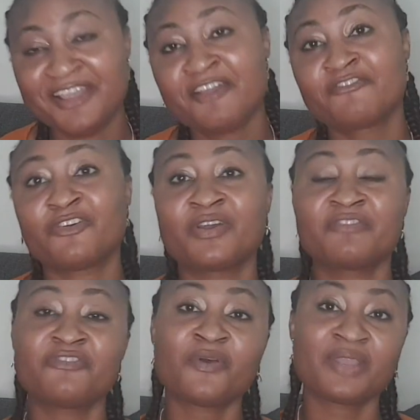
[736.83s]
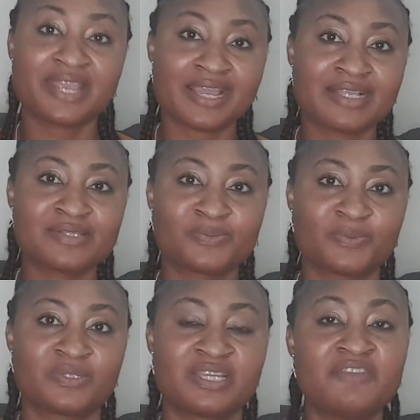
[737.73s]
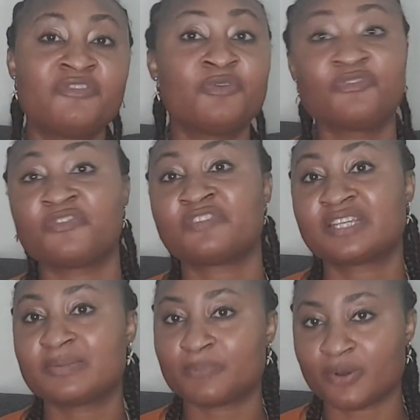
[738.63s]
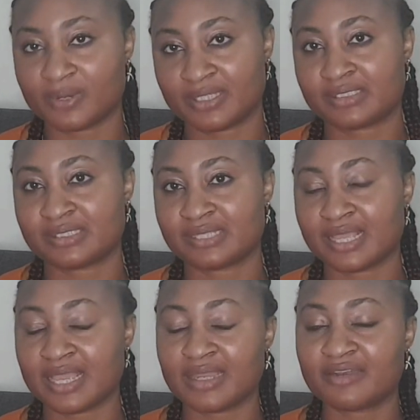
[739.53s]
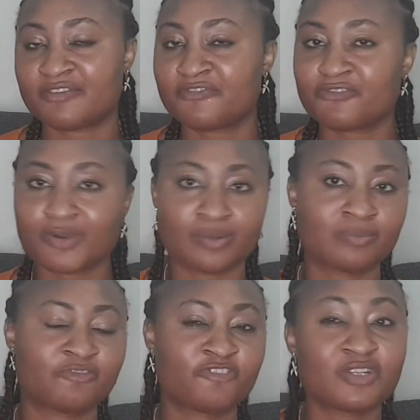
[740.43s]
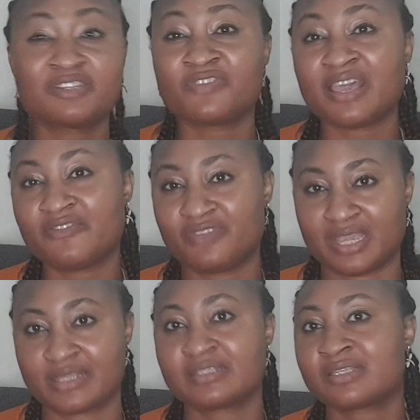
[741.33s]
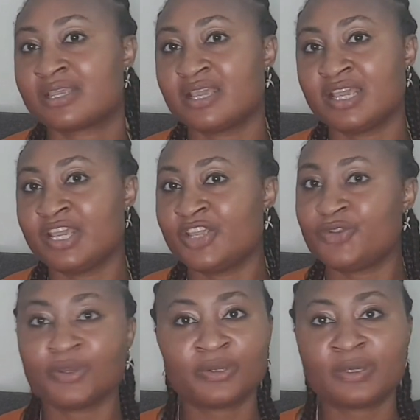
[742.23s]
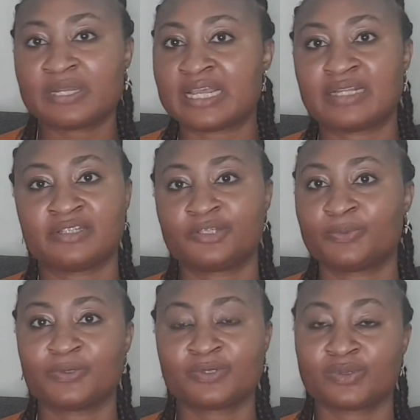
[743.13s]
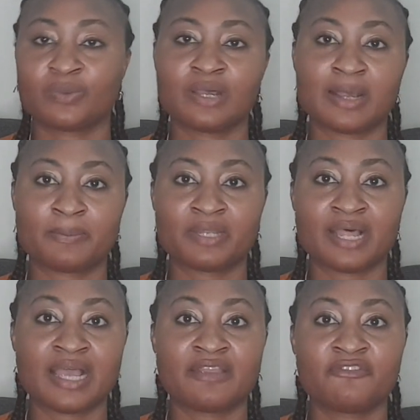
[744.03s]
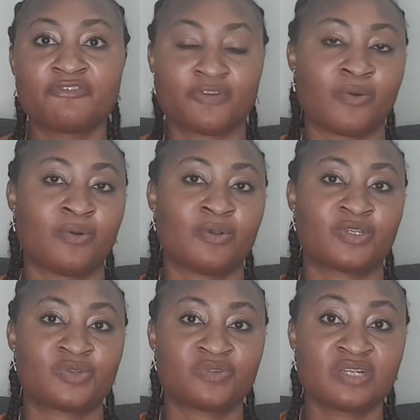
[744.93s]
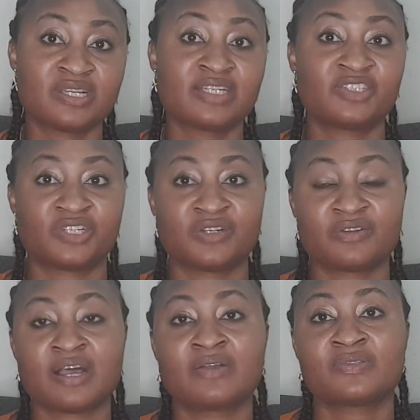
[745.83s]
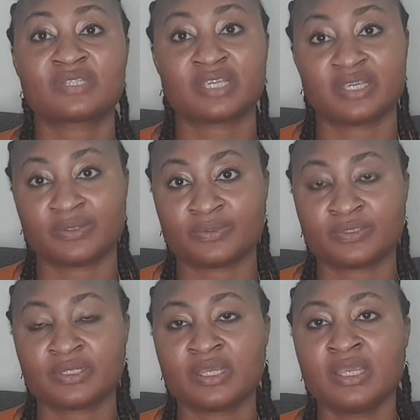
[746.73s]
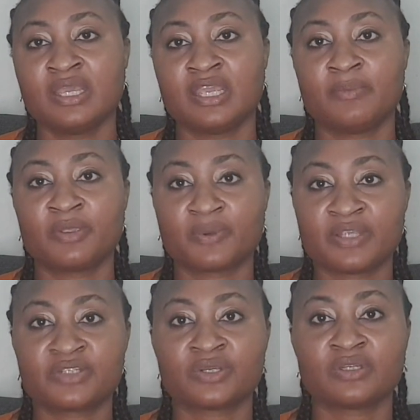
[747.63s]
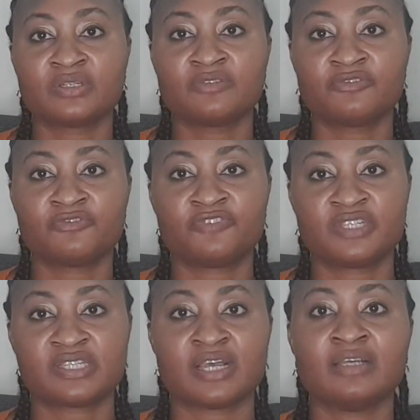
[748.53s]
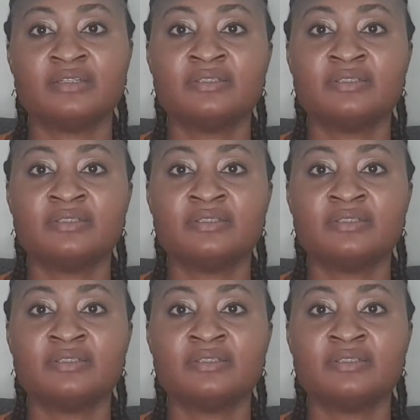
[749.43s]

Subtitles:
44 years would give you 15 points. And from 45 years, you are not eligible to apply for Australia General Skilled Immigration Visa.